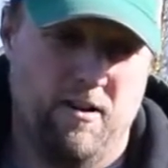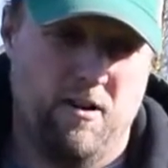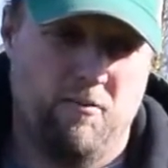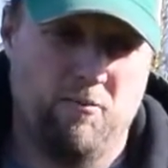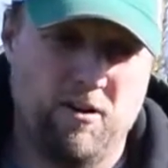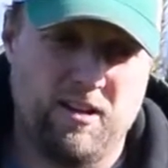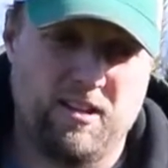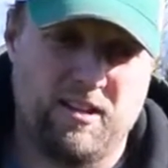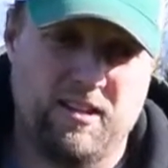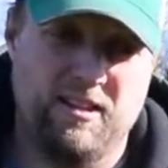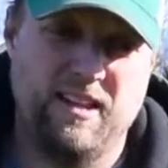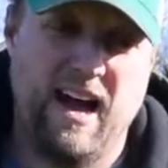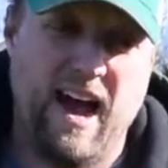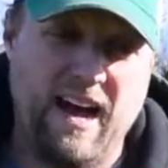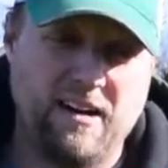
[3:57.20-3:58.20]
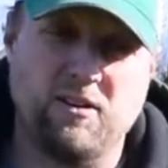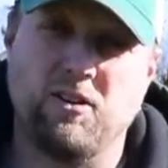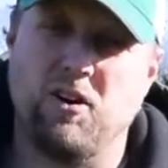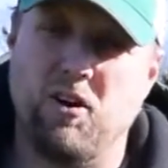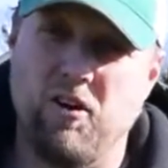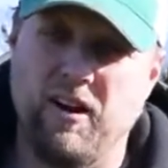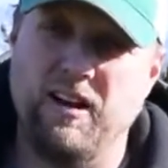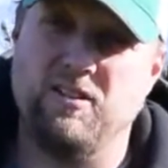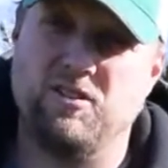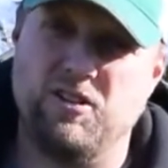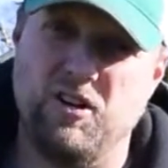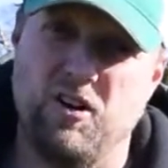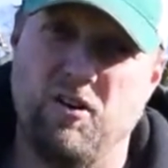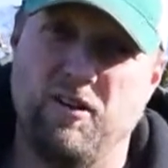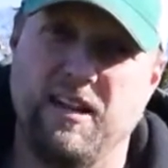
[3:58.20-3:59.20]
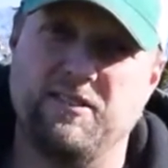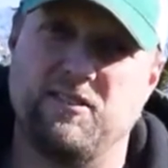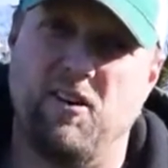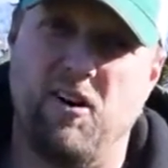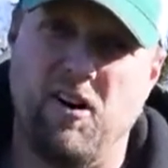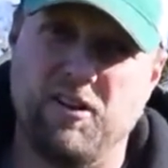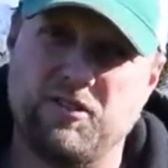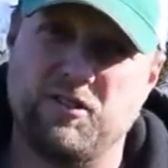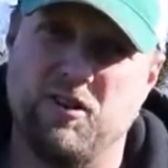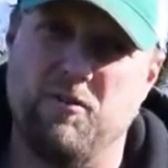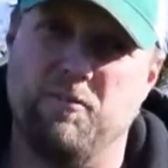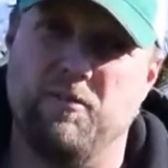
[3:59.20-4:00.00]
With that occurring too, that's also